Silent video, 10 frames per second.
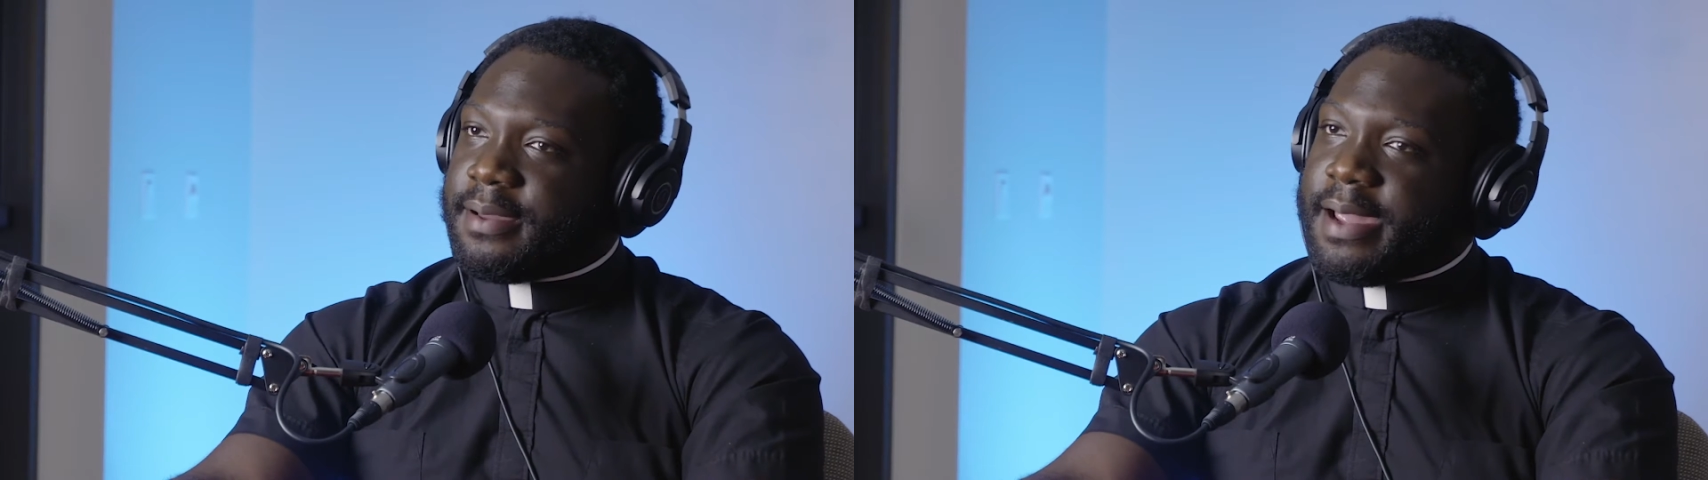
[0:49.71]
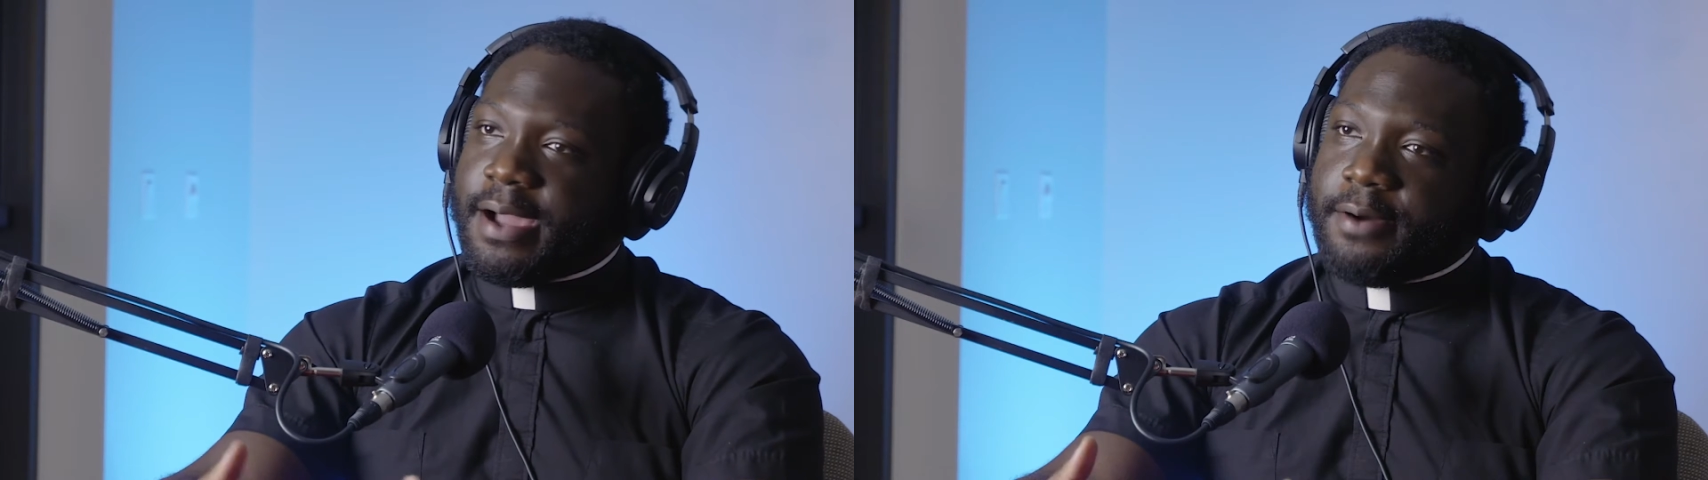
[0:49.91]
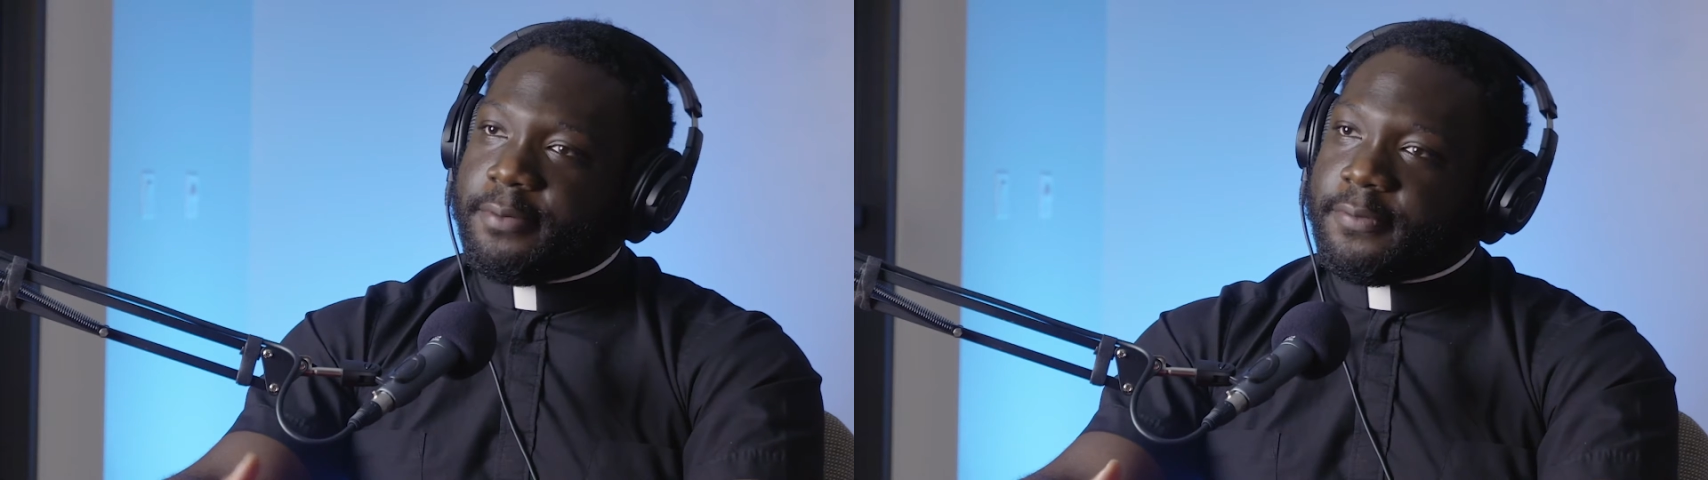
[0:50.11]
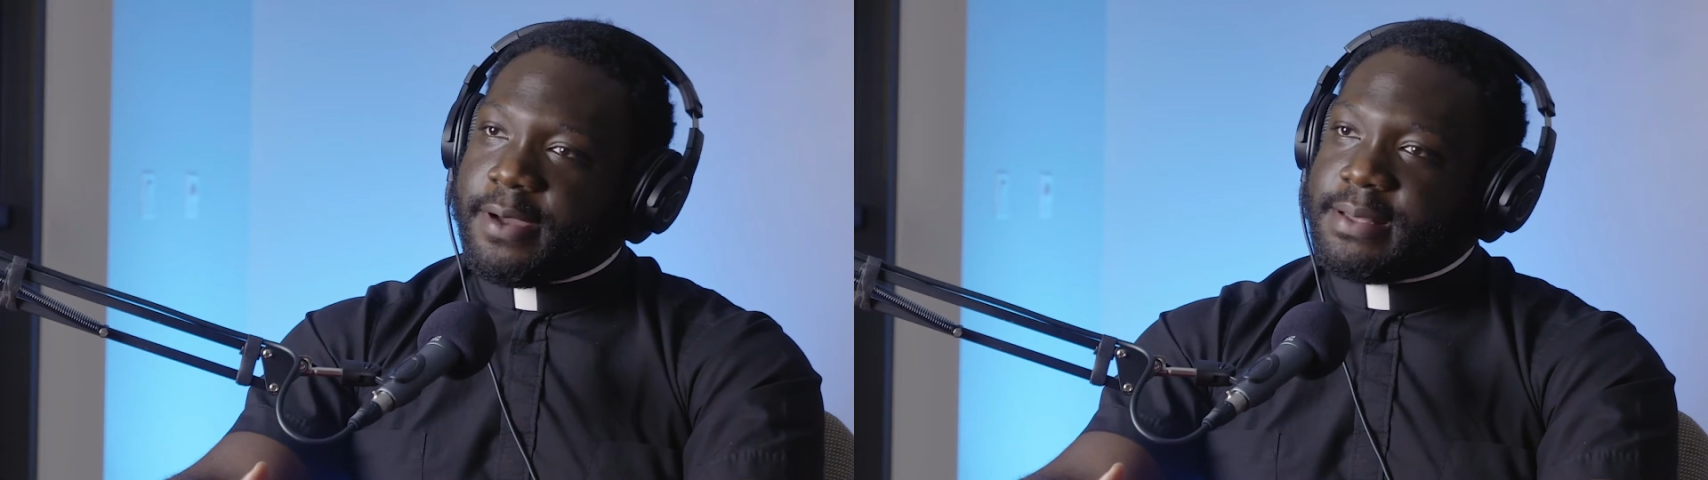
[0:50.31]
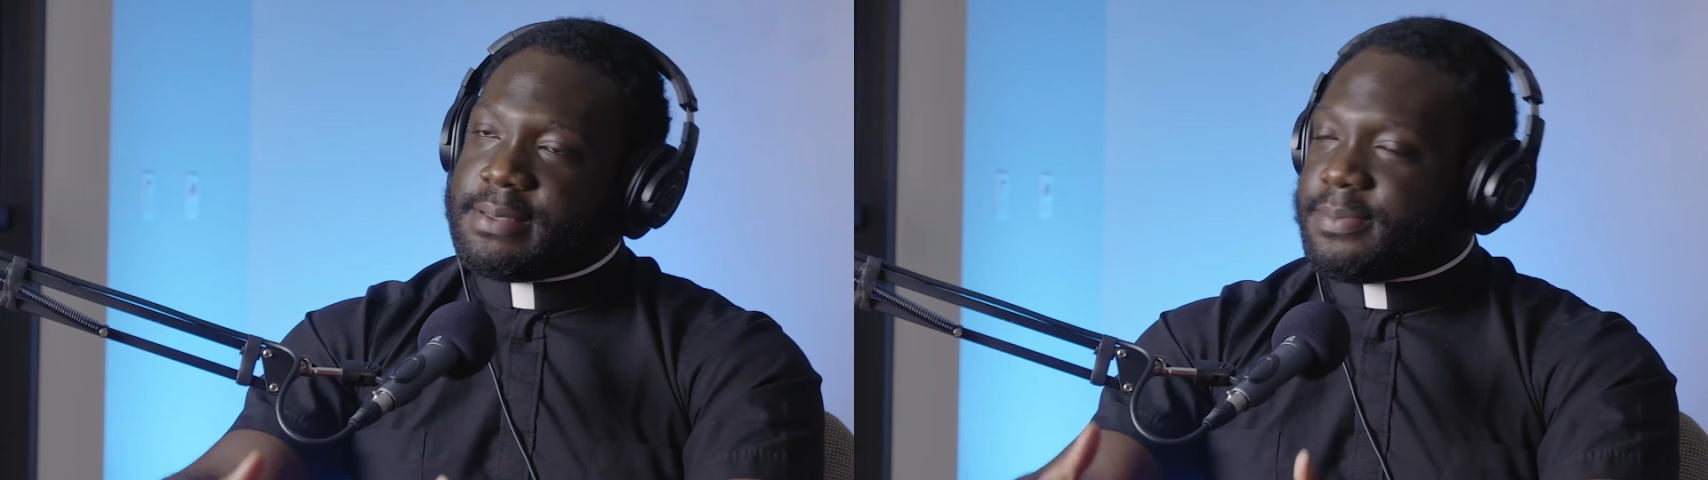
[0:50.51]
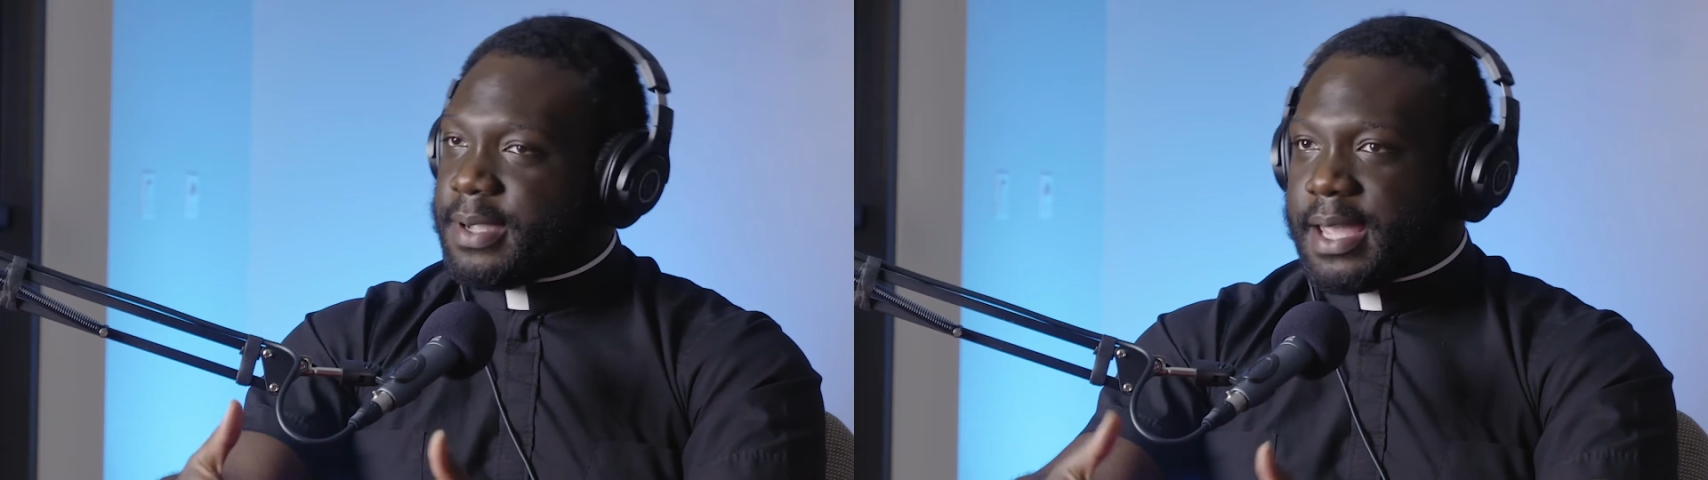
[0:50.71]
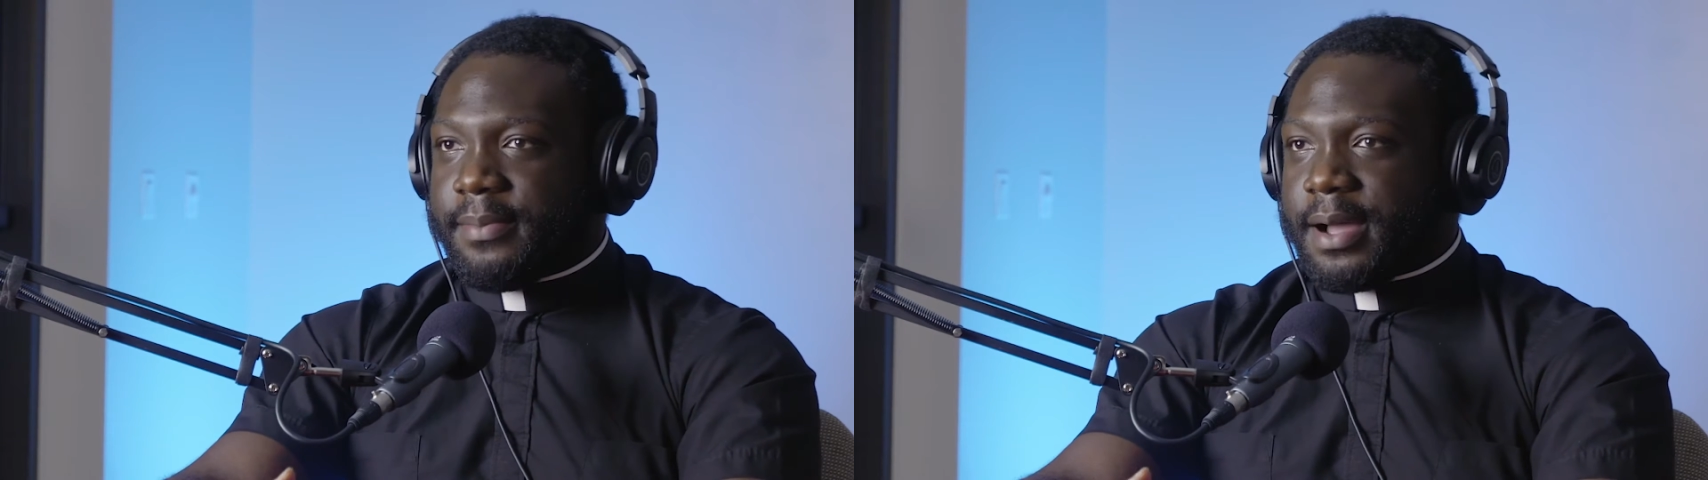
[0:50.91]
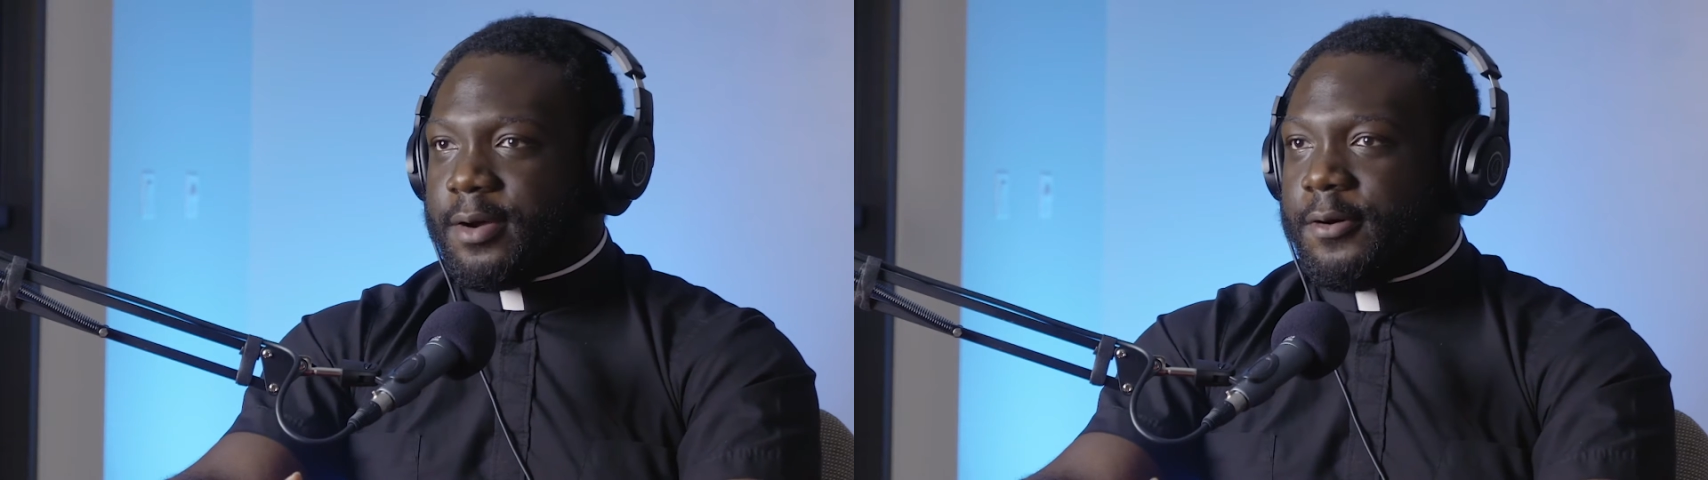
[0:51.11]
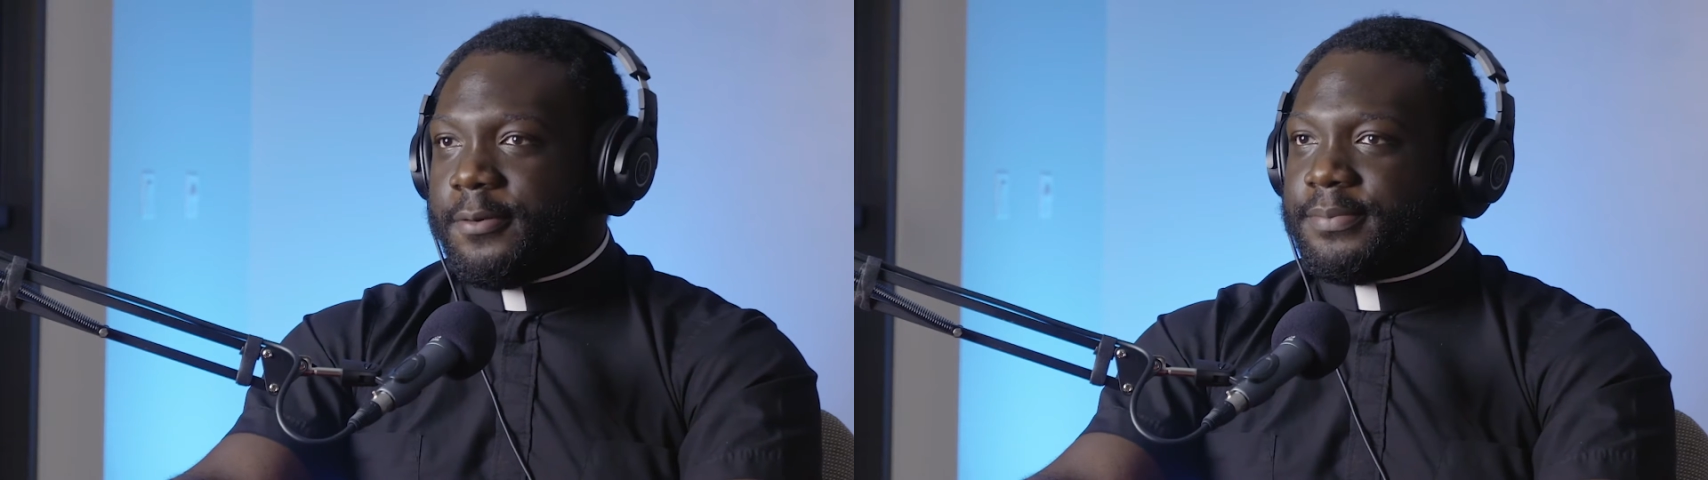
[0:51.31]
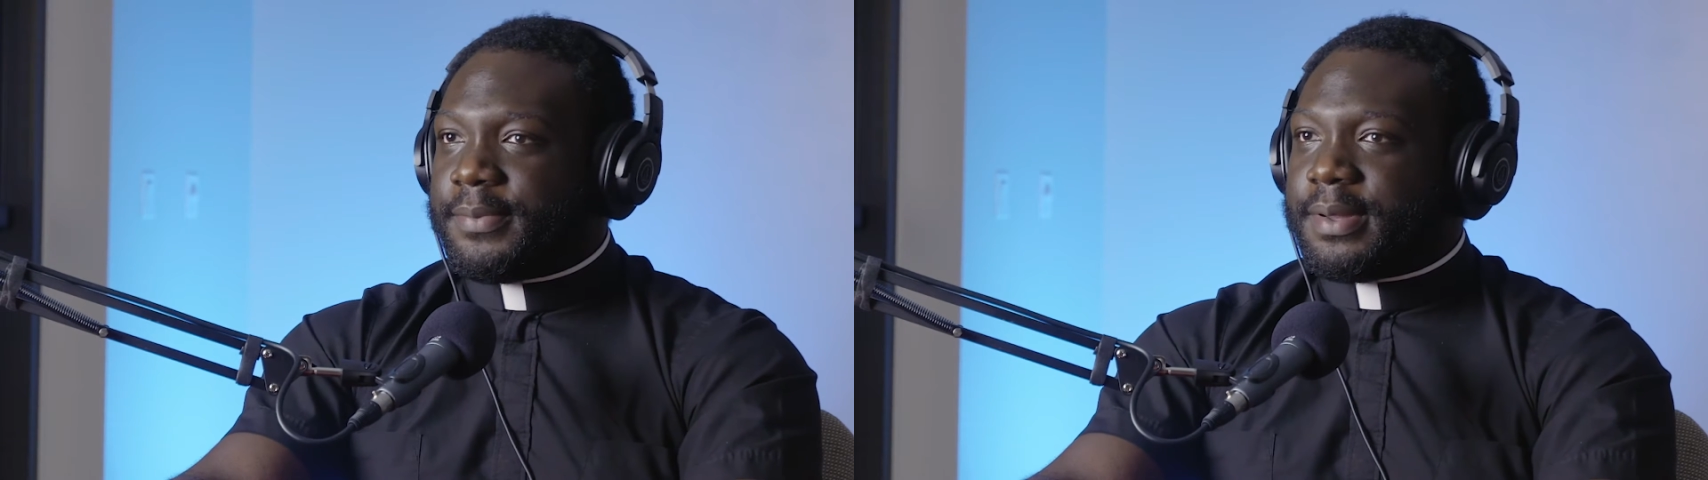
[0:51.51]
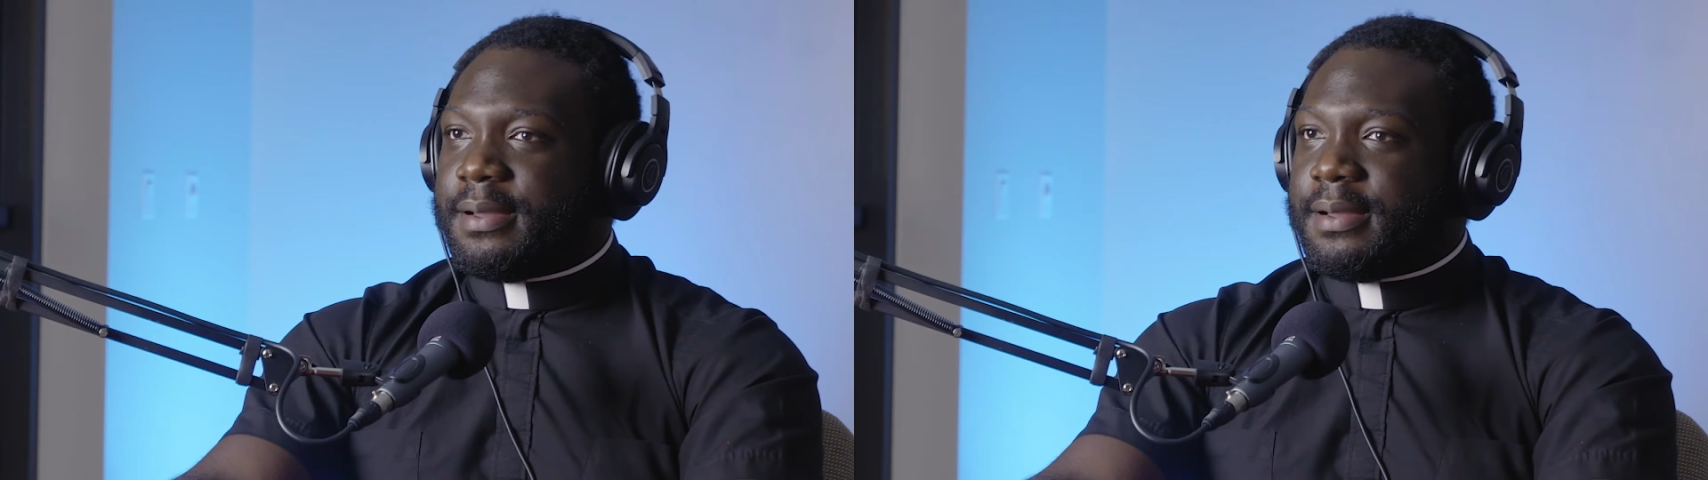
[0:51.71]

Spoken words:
hang out with friends, but came back home.